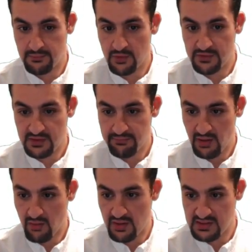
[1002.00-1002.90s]
move some
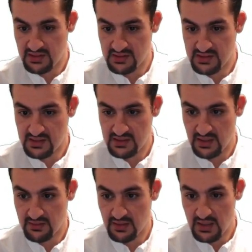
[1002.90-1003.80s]
Bitcoins, and it
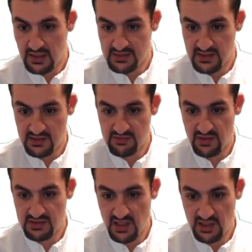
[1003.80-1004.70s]
sees that 6
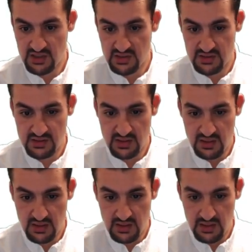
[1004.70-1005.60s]
transactions.